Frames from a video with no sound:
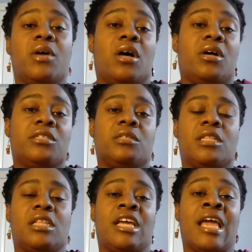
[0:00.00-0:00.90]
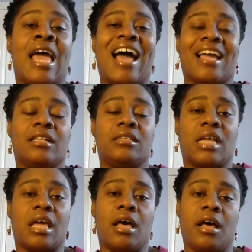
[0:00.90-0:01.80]
But ultimately, I can
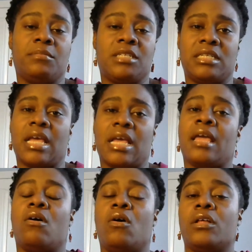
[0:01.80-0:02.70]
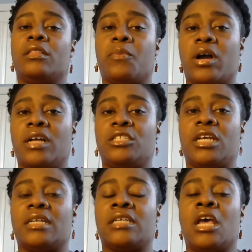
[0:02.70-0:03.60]
stay up to date on the
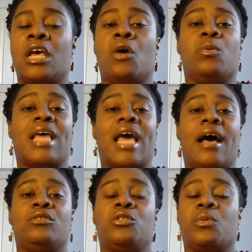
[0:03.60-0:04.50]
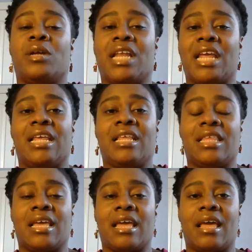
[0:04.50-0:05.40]
project without doing
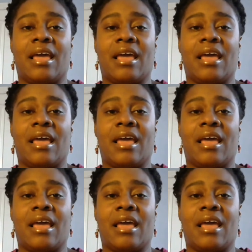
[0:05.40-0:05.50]
anything